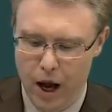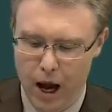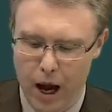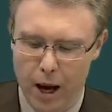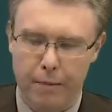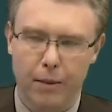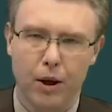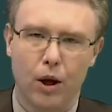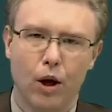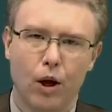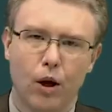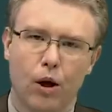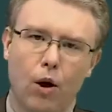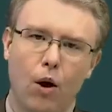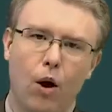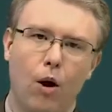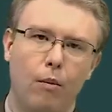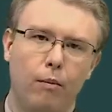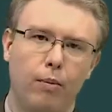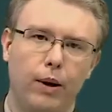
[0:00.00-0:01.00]
Um,
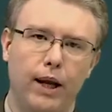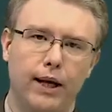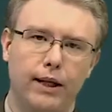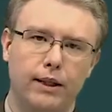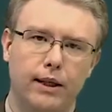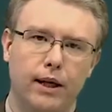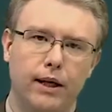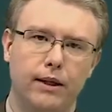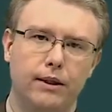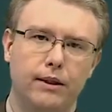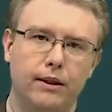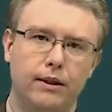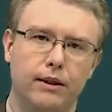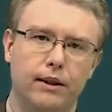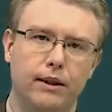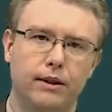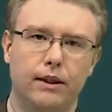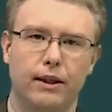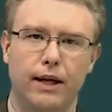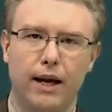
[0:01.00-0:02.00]
complex
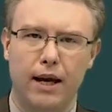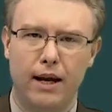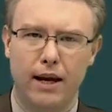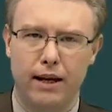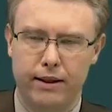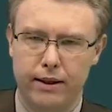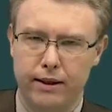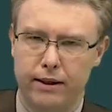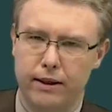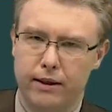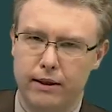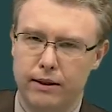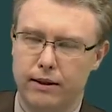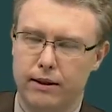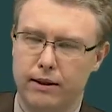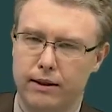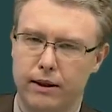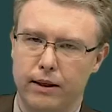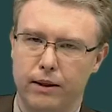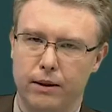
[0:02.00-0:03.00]
sentences, again, I think this is
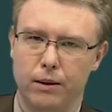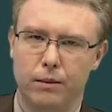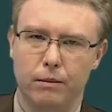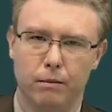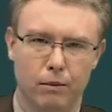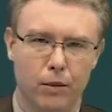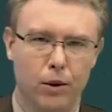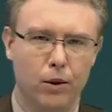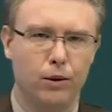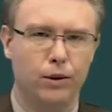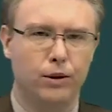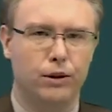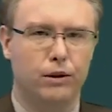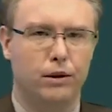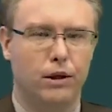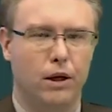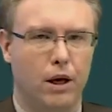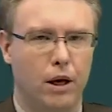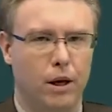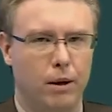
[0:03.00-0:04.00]
the thing that
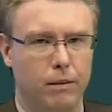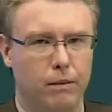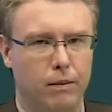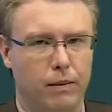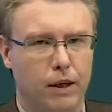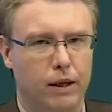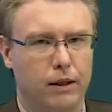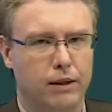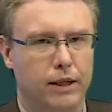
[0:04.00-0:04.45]
most um,